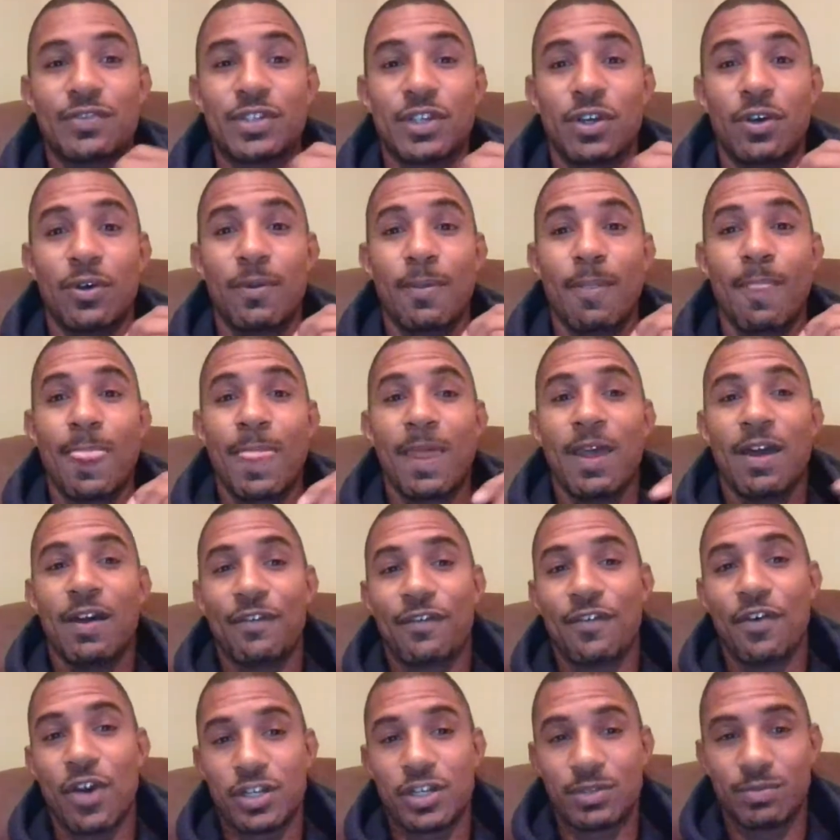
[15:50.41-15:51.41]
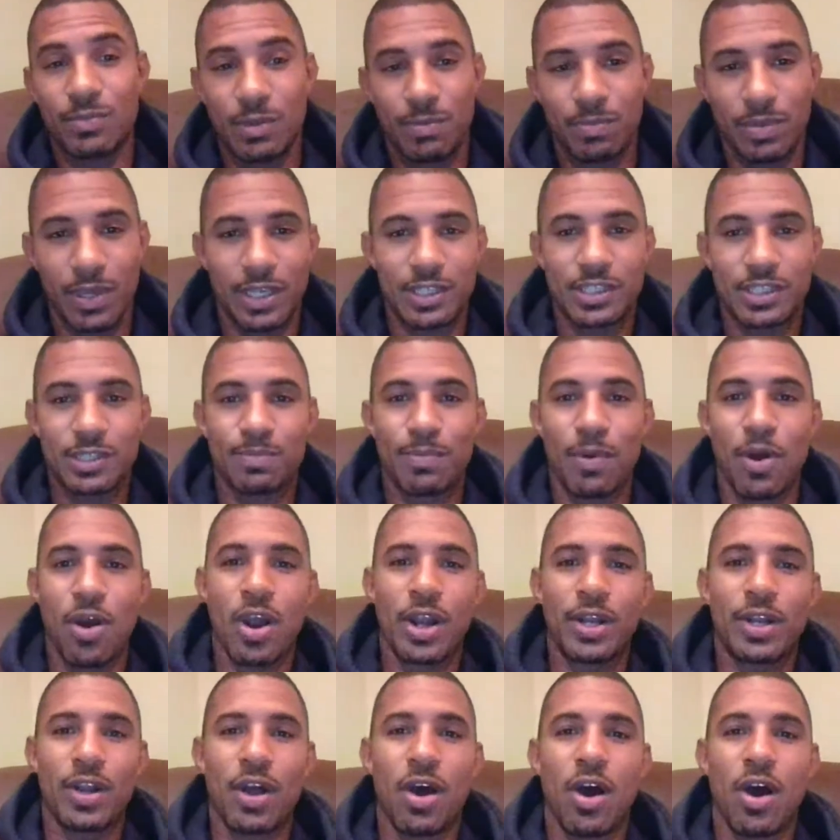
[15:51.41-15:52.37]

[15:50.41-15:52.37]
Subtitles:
So as far as me being sparring,